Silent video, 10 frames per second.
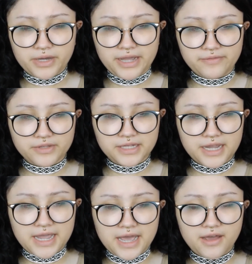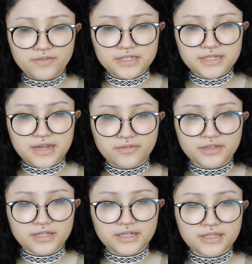But everything I have is
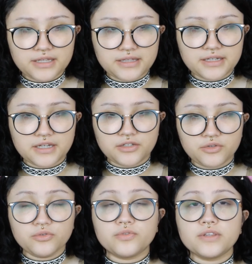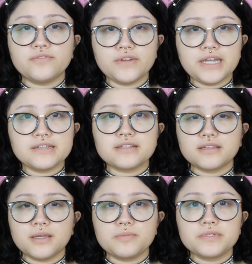everything that they can do for the face,
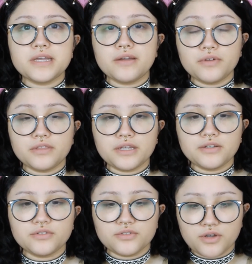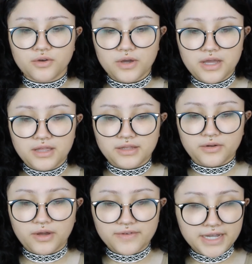lips, everything. So they
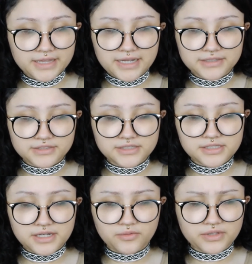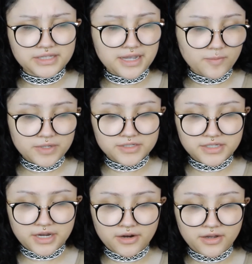don't have eyelashes. I don't think they have
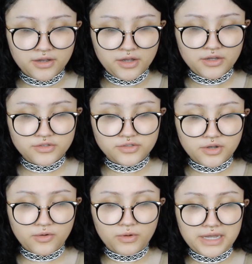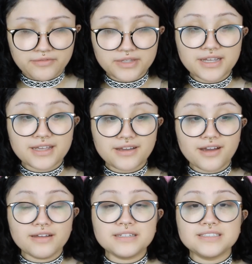mascara. So everything I
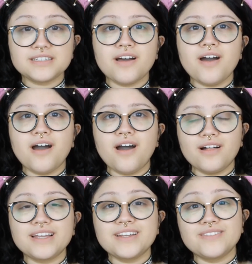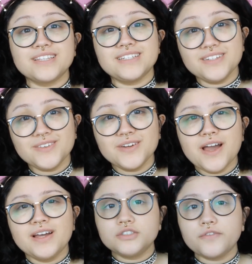got is all I could really do.
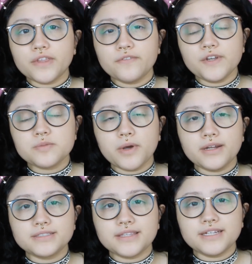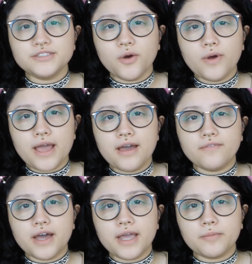So for the face products that they don't
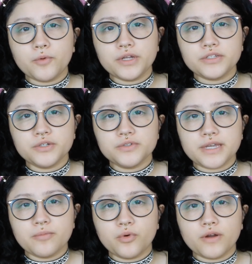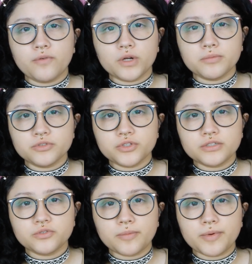have, I'm going to use a more affordable
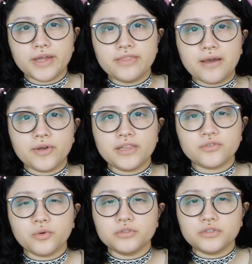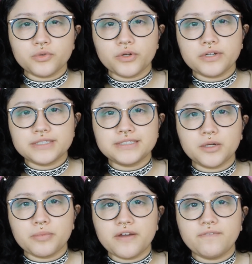drugstore brand. That way this whole tutorial can
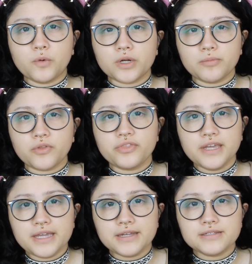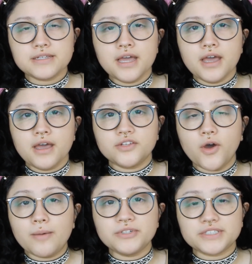still be affordable things. So
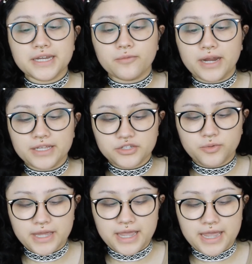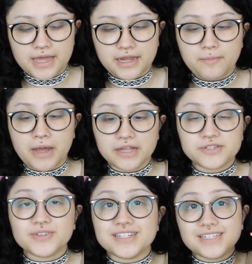I'm just gonna get right into it. And
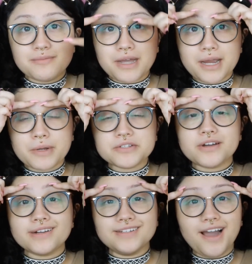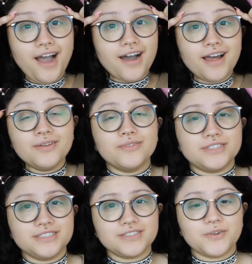as you can see, my eyebrows are not on,
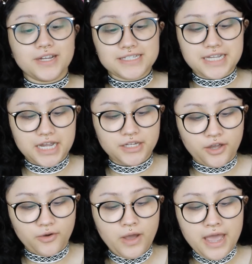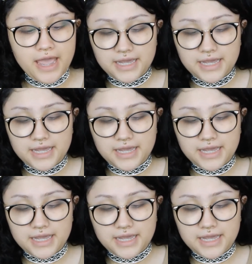which is crazy, I know.